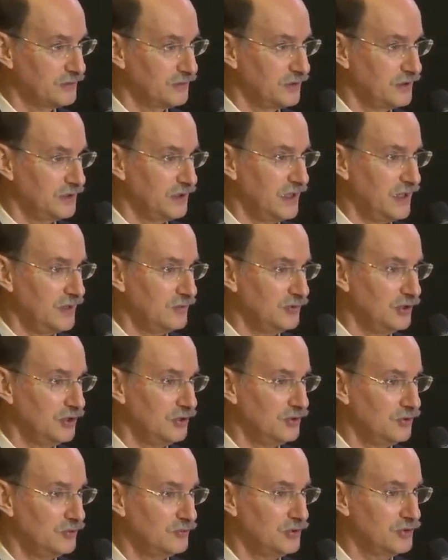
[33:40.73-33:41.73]
and to aim
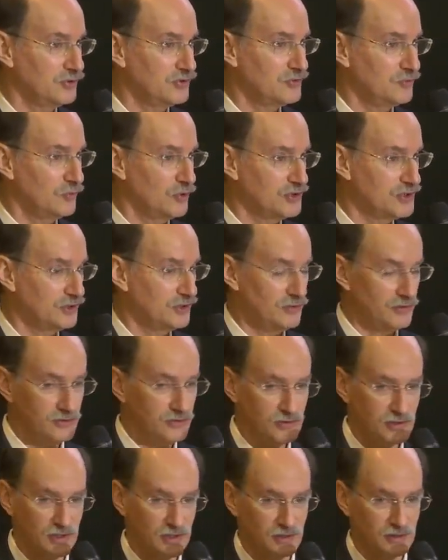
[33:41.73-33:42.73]
low, produce more
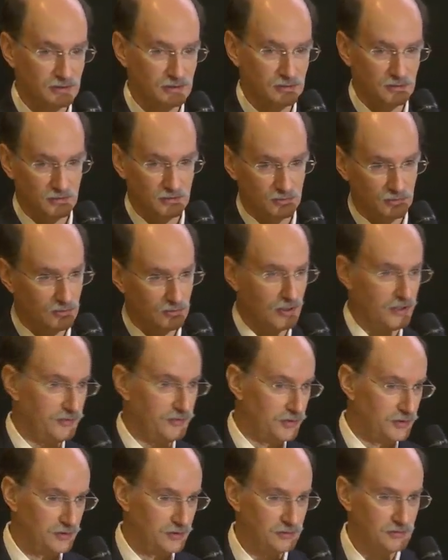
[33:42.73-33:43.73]
zeros, and to do
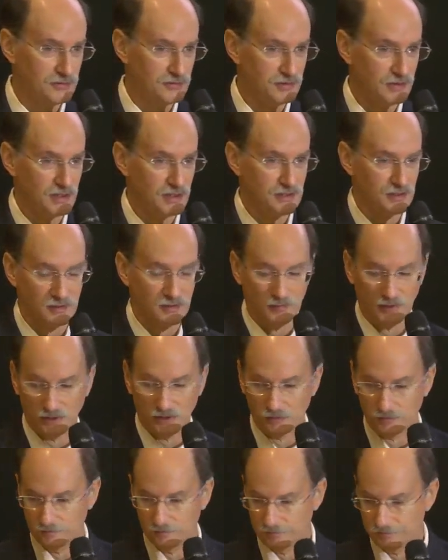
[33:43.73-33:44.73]
nothing stays in the
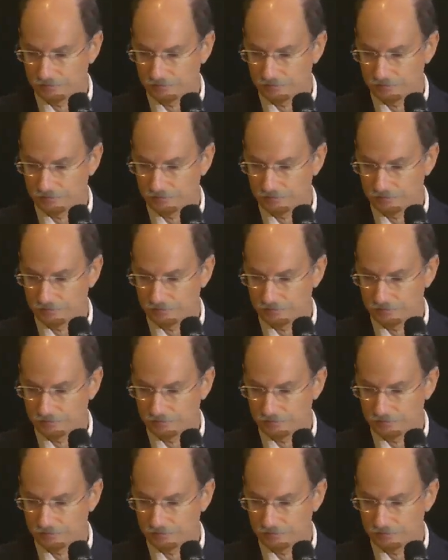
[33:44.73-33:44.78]
middle.